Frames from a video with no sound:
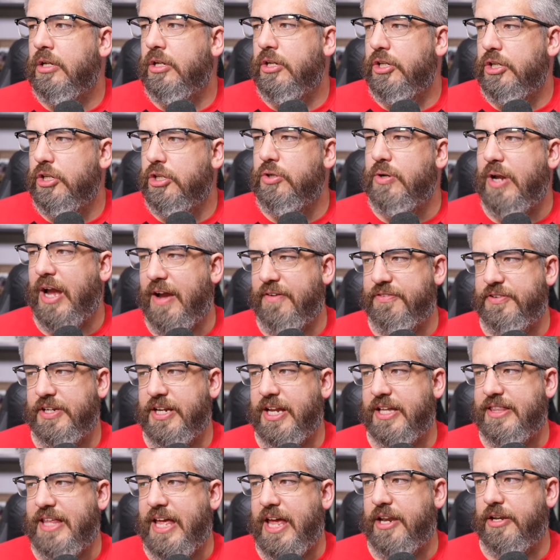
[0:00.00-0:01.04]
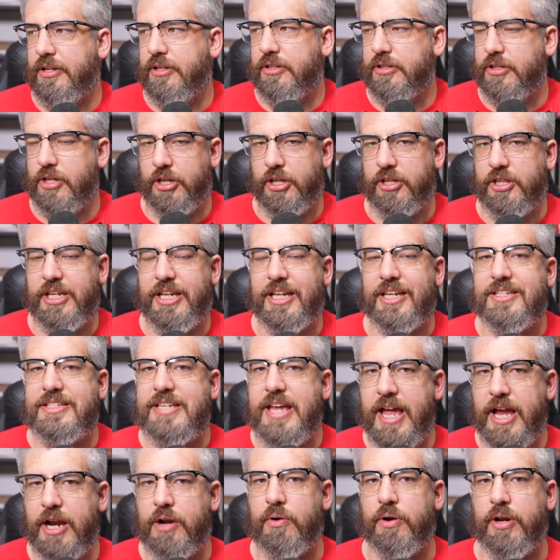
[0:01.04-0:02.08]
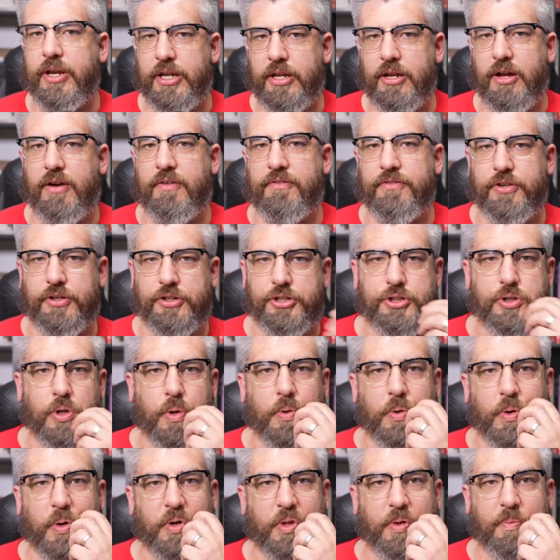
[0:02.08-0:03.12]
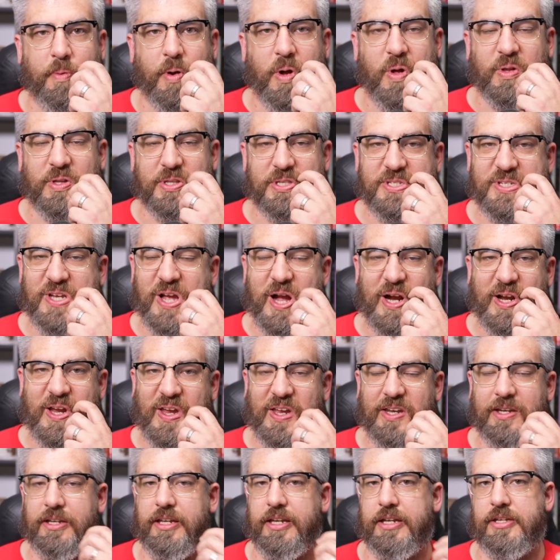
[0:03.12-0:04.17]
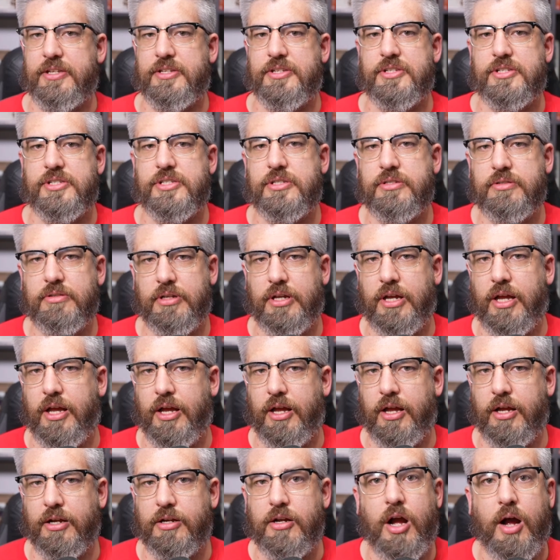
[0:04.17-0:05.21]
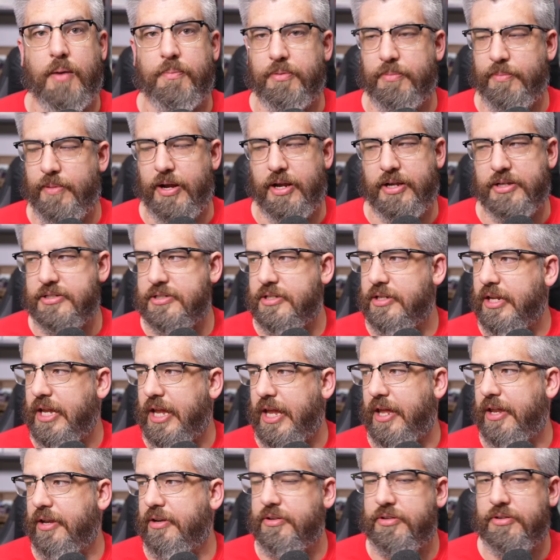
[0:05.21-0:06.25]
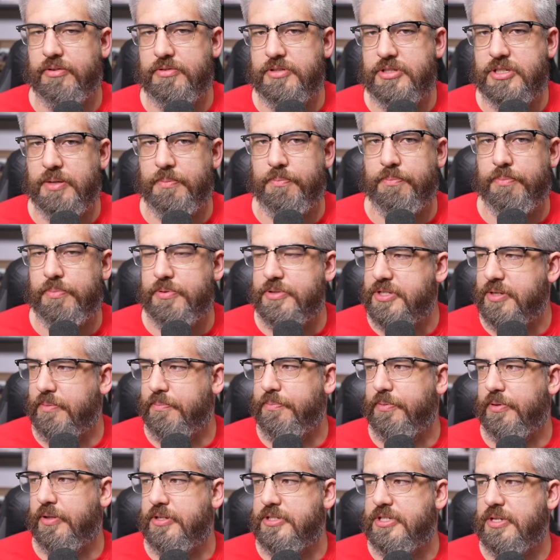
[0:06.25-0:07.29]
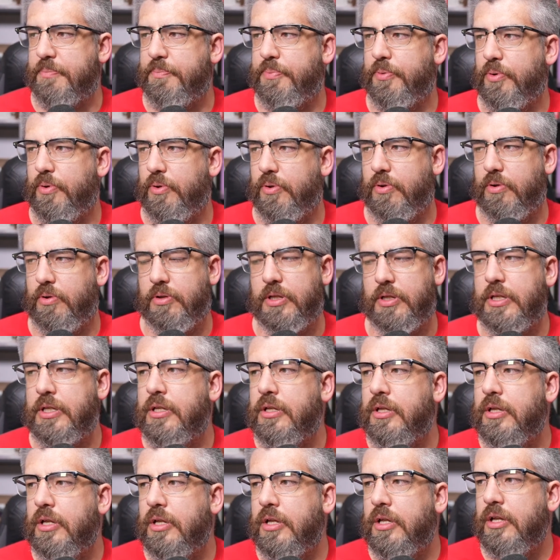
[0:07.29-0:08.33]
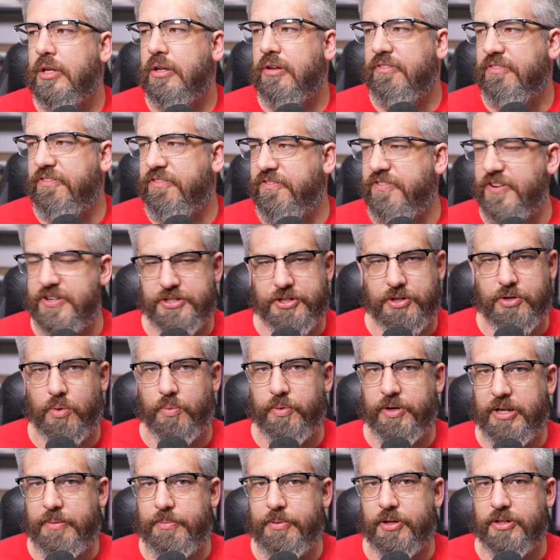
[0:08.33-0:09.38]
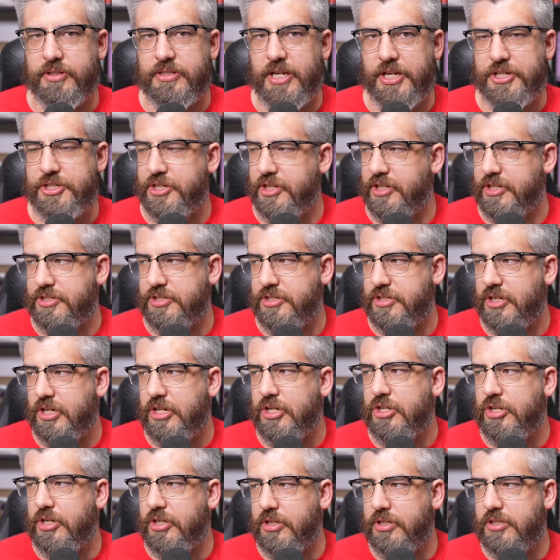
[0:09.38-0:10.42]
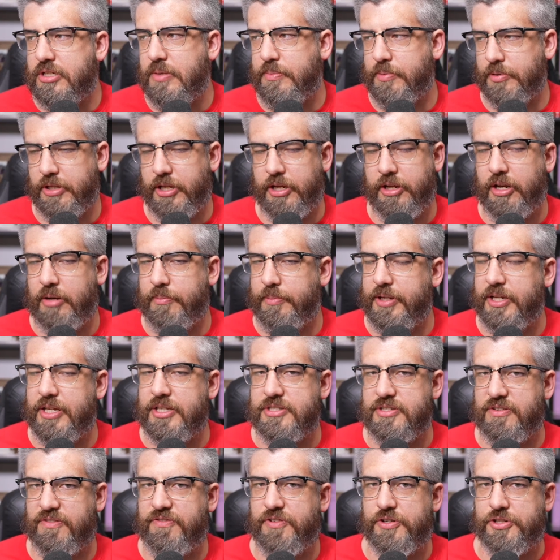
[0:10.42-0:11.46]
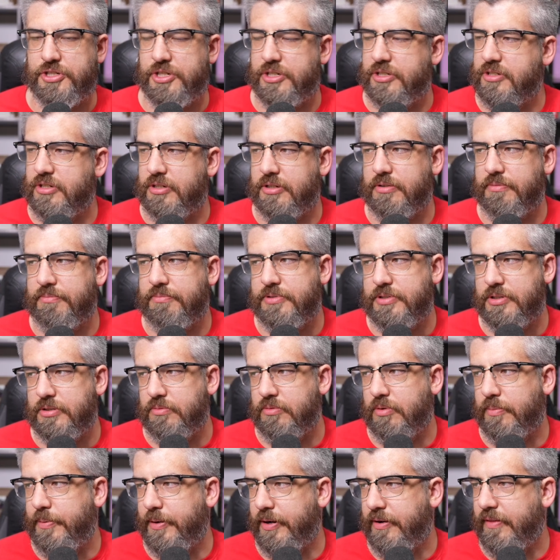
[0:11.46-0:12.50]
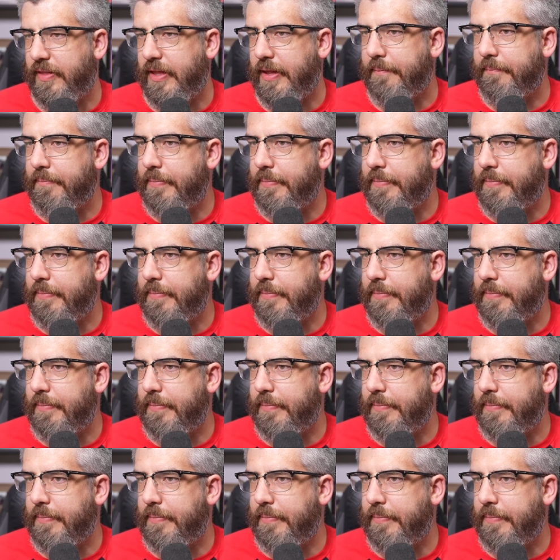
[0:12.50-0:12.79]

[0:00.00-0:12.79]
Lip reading: you have to get that, the integrity of the shoulder, the ball and socket is compromised. And simple physical rehabilitation is typically going to be insufficient to repair that.